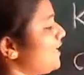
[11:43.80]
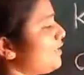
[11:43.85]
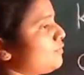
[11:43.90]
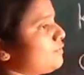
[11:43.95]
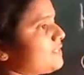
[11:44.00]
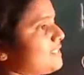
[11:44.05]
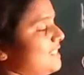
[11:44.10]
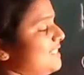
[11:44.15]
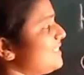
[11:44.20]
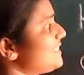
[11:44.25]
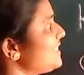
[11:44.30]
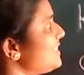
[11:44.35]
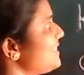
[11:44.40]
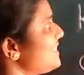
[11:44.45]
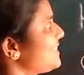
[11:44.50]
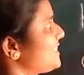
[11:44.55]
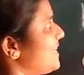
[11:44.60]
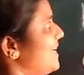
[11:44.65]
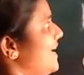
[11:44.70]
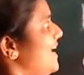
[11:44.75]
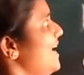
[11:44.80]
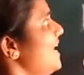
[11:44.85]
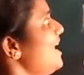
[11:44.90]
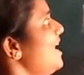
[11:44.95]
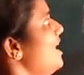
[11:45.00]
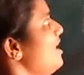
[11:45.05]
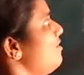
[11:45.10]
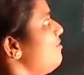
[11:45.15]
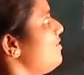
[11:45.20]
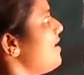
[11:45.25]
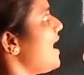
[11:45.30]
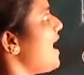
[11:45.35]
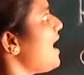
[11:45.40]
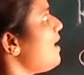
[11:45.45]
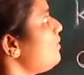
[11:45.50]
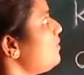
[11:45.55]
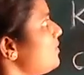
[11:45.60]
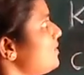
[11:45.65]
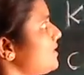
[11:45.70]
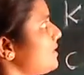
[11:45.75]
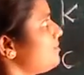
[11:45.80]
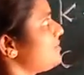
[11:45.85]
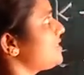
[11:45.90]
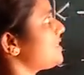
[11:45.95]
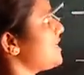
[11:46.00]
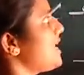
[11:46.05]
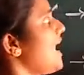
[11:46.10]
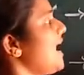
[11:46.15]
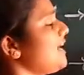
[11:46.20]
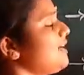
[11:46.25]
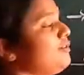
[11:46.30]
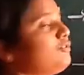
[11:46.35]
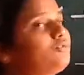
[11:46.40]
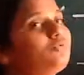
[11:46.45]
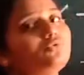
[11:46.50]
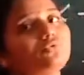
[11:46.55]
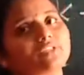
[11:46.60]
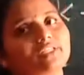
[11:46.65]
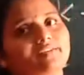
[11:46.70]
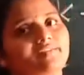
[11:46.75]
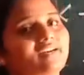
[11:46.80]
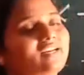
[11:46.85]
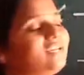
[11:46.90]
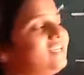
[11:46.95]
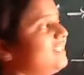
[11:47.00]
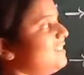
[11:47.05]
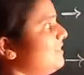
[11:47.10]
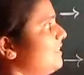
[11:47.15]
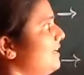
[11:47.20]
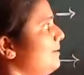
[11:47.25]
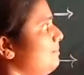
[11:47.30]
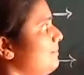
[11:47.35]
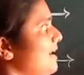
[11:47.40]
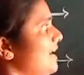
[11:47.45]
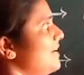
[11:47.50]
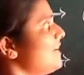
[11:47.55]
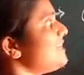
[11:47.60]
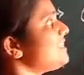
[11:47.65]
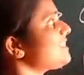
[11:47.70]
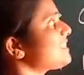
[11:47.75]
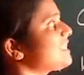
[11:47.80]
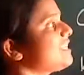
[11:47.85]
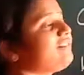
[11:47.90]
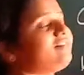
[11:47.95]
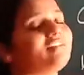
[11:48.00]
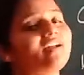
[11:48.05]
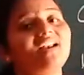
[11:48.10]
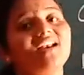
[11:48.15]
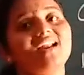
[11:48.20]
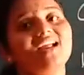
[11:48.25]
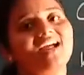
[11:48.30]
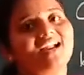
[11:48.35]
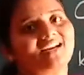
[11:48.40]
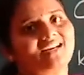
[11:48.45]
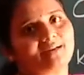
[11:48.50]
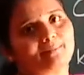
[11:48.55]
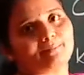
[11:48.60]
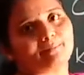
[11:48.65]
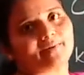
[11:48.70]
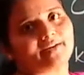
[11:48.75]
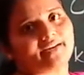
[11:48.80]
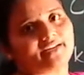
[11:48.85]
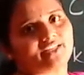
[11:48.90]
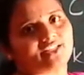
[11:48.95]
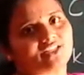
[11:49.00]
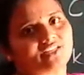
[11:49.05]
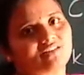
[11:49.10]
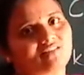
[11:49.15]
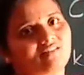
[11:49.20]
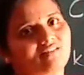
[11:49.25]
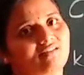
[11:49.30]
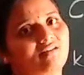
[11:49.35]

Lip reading: to Celsius scale, we have to subtract 273 minus given temperature.